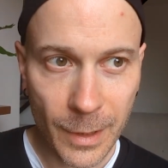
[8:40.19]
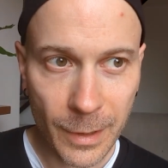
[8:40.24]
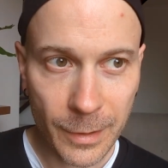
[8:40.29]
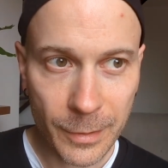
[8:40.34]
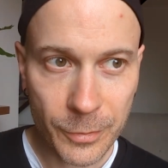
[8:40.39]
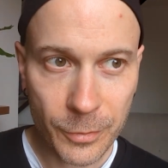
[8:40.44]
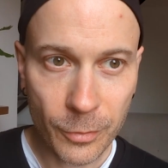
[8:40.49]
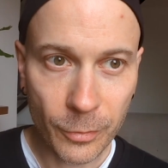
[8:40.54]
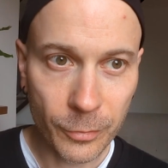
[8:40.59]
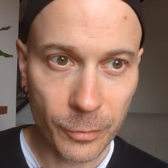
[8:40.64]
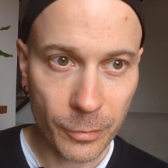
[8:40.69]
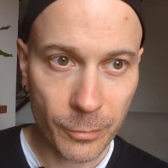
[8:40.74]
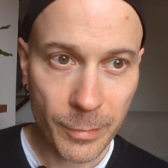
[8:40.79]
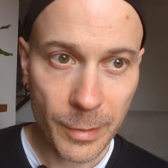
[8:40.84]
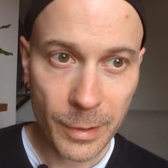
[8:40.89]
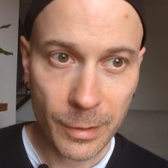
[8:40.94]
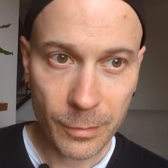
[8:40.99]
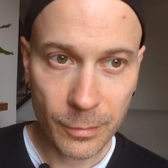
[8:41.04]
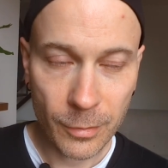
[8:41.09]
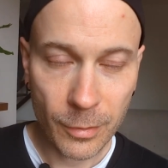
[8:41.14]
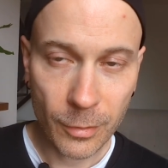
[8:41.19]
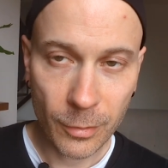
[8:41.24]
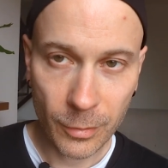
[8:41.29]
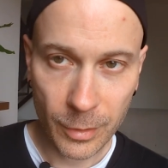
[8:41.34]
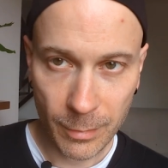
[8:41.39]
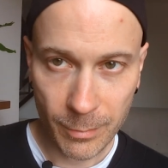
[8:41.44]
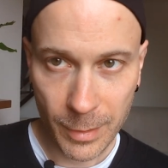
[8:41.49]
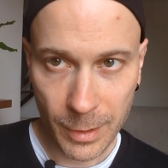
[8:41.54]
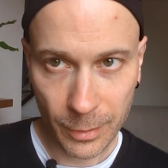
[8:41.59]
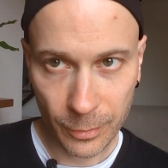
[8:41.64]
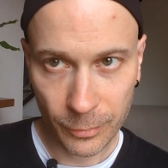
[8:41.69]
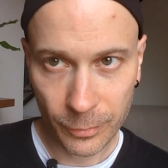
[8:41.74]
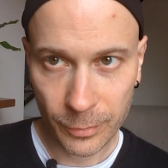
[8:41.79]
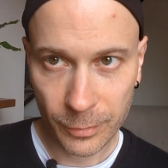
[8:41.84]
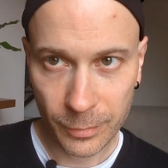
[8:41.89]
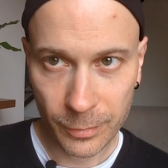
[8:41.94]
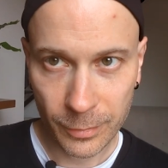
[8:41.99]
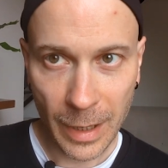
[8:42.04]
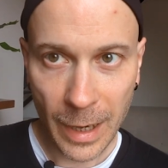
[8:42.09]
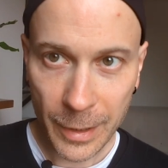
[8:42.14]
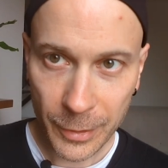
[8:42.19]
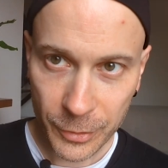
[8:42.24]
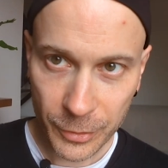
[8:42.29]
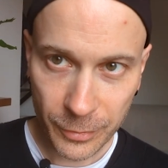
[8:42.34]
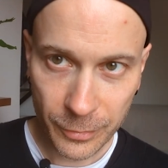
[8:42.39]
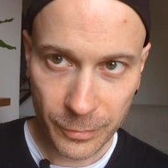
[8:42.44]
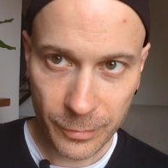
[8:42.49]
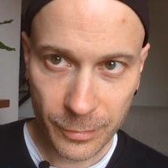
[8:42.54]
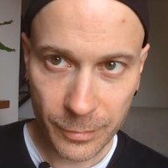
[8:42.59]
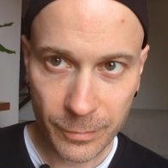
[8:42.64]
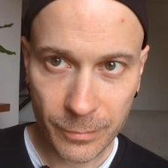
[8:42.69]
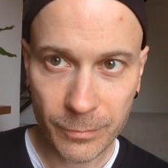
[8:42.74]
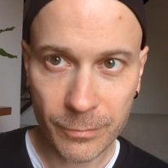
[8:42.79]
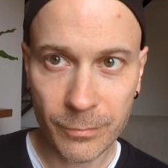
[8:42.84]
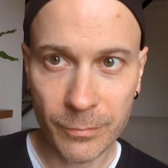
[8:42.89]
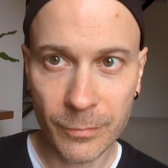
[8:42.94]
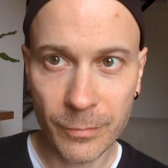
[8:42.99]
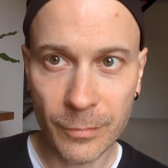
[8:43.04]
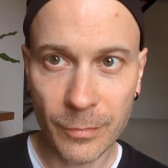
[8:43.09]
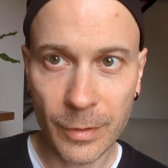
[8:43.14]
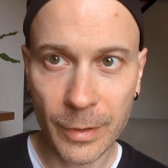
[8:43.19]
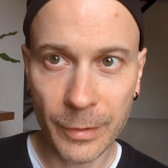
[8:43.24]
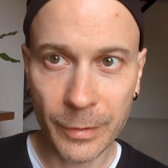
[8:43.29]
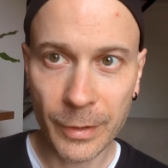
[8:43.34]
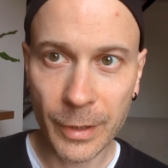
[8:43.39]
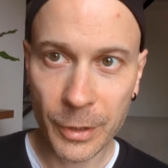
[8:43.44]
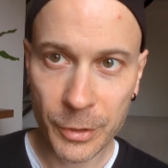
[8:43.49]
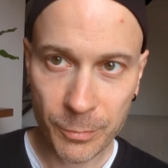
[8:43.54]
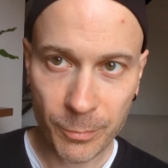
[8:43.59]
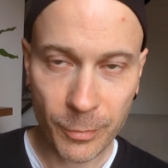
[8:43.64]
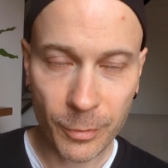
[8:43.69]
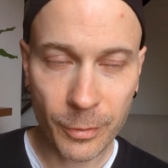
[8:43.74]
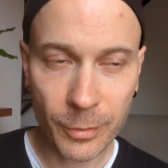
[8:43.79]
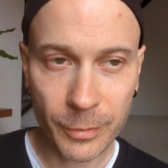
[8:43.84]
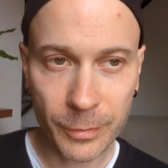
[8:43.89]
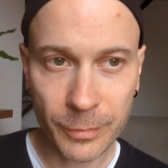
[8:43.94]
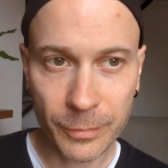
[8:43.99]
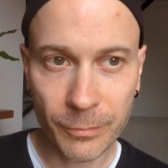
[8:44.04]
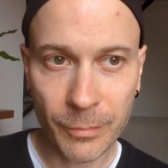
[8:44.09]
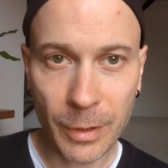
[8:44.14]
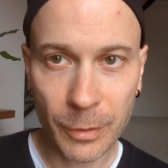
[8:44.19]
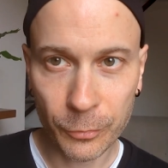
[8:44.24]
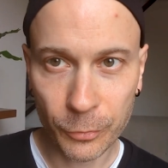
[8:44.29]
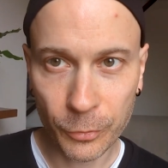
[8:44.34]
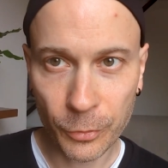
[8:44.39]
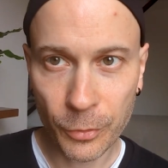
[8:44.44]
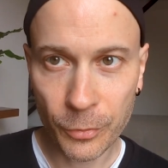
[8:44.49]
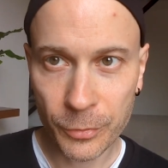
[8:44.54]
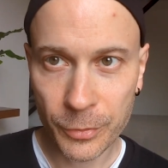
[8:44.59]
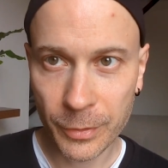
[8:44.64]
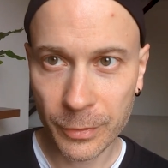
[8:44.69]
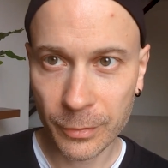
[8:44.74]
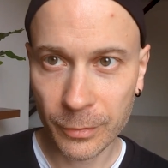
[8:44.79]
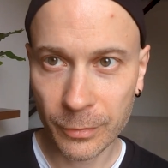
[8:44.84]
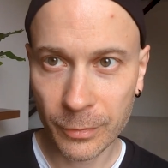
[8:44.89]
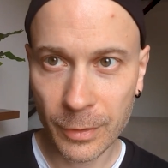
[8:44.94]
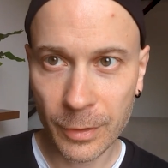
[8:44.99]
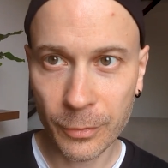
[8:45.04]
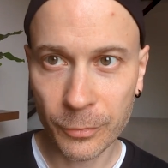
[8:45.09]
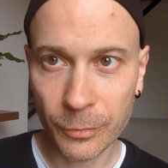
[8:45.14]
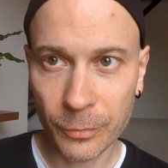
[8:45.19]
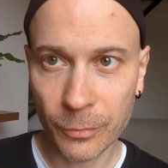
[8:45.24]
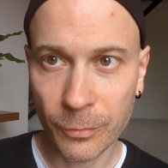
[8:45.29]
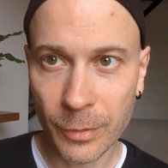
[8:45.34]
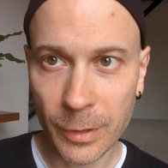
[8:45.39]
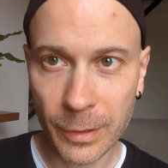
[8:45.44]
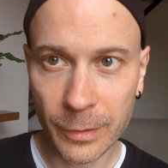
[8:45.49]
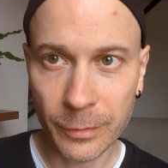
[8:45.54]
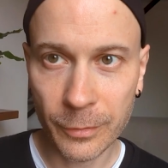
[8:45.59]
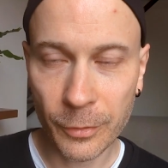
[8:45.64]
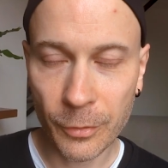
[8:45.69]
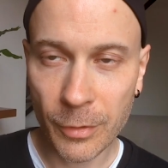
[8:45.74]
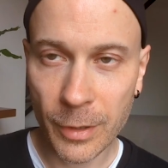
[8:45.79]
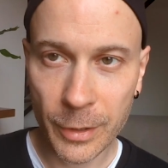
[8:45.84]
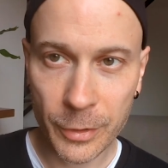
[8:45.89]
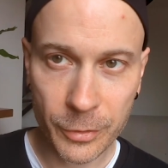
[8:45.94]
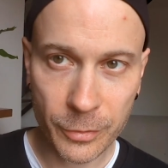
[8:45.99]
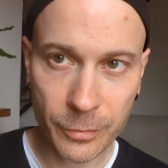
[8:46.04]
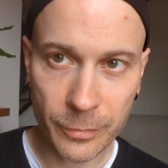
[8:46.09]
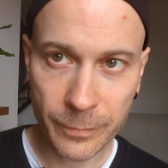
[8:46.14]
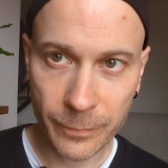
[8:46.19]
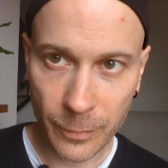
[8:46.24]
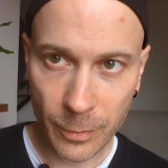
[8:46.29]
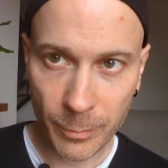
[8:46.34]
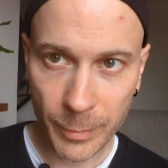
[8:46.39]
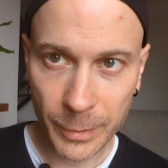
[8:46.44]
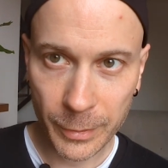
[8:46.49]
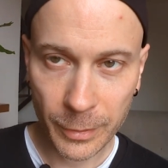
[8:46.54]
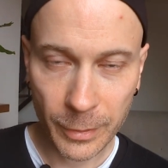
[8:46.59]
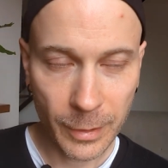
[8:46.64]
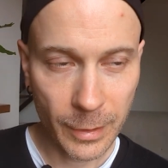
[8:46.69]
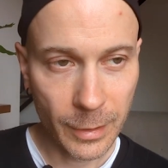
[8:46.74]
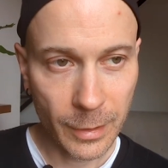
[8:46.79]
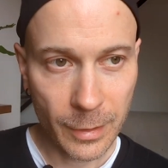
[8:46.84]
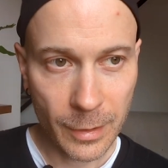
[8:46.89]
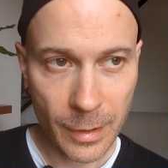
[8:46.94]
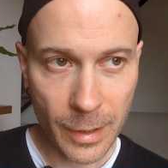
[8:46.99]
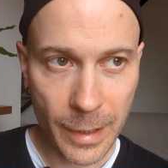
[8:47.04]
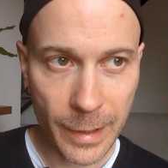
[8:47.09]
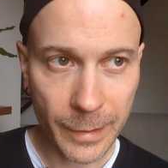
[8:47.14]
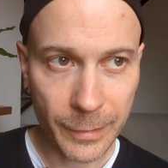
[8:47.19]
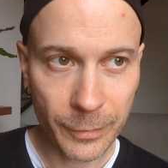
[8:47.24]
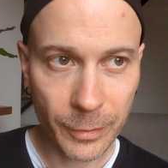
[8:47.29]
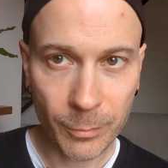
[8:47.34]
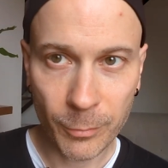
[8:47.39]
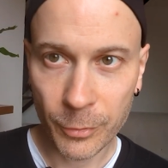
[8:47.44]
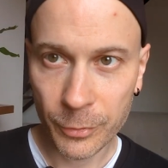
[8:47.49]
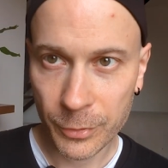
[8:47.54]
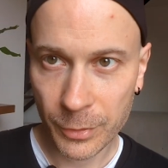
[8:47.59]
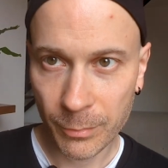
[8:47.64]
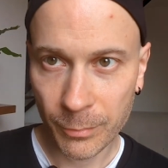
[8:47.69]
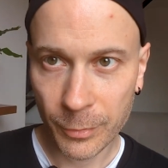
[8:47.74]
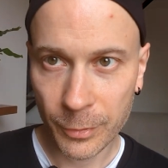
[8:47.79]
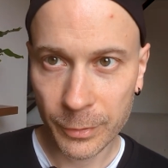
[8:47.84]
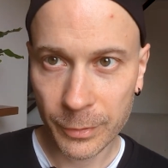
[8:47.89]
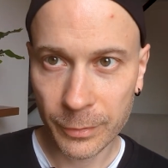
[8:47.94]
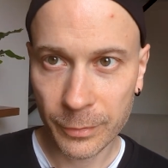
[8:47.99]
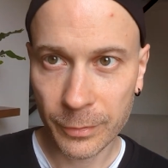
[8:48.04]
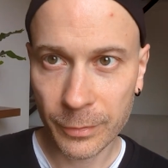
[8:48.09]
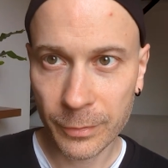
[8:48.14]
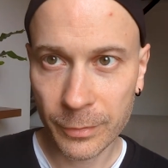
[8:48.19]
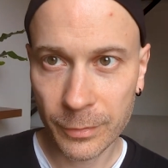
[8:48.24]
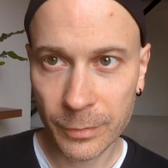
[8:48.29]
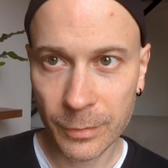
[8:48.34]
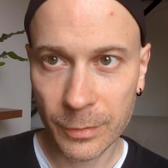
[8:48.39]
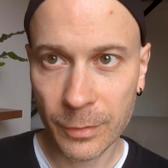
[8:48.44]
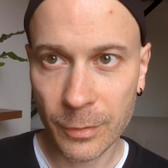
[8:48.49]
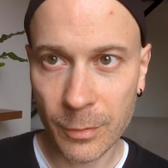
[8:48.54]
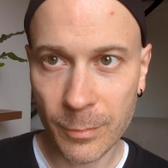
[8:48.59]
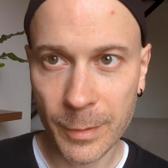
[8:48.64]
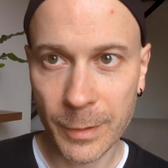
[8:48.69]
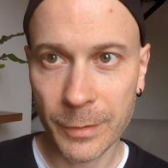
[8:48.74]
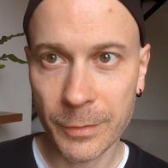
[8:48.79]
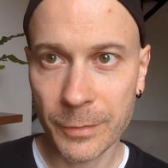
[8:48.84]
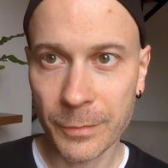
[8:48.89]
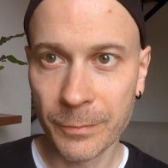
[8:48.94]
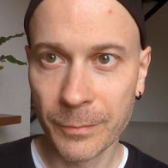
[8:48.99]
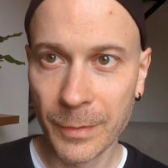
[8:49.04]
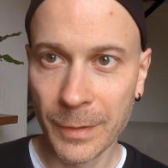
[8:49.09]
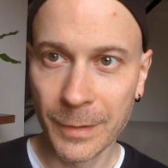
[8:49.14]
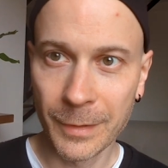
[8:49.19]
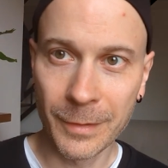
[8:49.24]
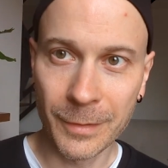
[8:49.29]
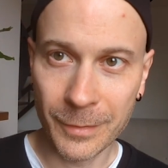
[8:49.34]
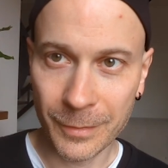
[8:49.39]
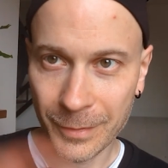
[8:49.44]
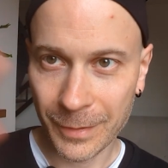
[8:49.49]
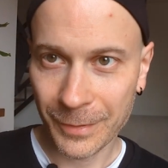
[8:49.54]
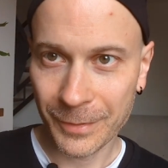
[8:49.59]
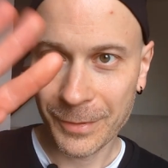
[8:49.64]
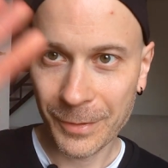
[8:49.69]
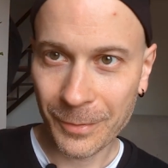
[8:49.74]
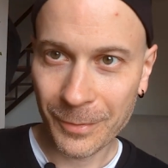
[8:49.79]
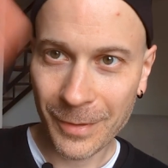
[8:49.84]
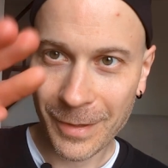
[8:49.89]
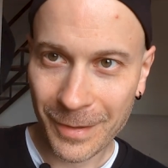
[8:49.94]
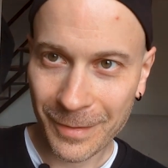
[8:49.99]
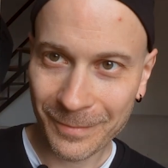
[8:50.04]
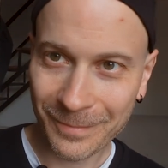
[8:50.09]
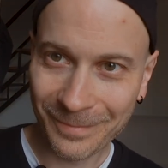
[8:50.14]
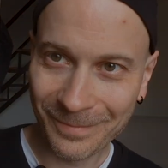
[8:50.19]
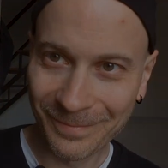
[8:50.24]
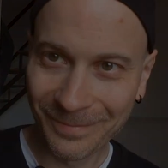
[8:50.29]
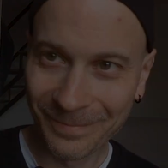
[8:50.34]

It's going to be all about actions, a dashboard, how to use it and how to run your actions from it, and the most important commands. All right, see you there.